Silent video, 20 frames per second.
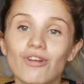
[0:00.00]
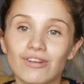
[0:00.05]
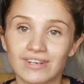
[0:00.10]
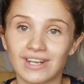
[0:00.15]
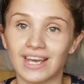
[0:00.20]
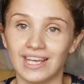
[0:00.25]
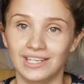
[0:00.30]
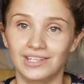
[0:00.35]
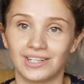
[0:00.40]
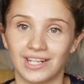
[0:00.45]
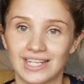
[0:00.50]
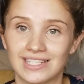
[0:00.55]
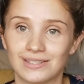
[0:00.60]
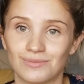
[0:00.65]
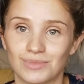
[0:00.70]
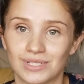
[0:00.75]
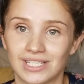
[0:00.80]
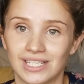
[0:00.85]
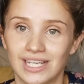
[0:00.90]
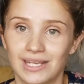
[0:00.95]
day you'll get
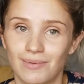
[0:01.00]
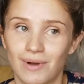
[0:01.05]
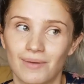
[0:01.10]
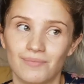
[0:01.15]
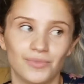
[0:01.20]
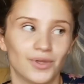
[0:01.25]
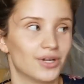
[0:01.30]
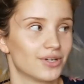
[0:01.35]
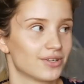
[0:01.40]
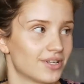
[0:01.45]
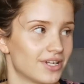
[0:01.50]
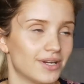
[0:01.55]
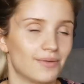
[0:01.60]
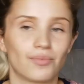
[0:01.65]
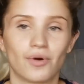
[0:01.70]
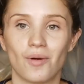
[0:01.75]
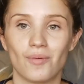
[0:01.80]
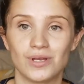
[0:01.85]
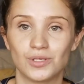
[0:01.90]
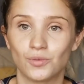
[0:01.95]
some sleep. I'm not going to
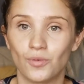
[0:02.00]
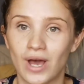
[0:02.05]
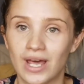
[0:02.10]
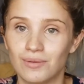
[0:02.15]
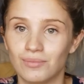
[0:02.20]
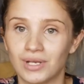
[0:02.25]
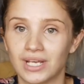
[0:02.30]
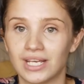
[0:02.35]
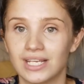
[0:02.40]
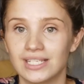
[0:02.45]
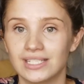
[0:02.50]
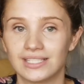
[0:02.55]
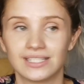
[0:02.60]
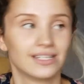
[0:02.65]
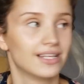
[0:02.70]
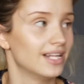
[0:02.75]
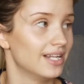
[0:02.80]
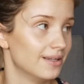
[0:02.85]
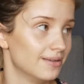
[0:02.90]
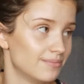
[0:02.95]
promise when, because
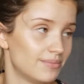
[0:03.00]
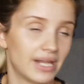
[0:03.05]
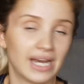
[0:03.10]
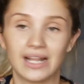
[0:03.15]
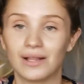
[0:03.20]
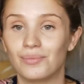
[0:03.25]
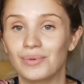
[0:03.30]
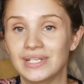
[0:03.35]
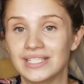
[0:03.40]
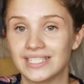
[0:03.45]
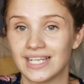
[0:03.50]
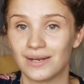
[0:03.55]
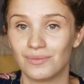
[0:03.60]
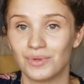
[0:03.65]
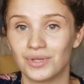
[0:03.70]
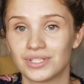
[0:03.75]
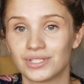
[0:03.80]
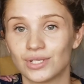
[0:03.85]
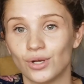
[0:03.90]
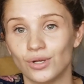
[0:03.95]
Penelope's 10
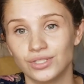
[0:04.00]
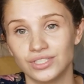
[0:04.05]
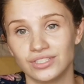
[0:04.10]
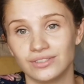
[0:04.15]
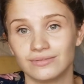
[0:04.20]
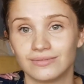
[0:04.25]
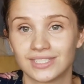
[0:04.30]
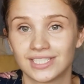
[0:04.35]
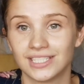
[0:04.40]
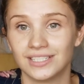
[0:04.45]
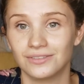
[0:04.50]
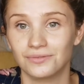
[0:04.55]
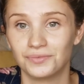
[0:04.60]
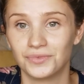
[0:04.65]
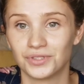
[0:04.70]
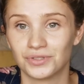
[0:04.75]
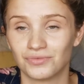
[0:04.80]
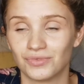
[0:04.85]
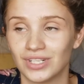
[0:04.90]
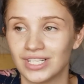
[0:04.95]
months old and still
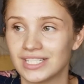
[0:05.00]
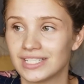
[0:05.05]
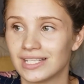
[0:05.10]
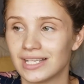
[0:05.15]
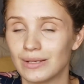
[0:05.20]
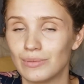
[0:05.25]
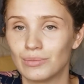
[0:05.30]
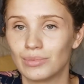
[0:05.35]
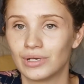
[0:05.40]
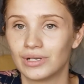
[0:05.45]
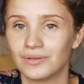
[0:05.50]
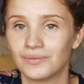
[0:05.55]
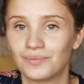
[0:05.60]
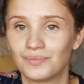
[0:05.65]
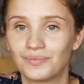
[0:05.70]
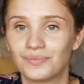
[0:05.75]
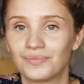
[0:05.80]
doesn't really sleep, but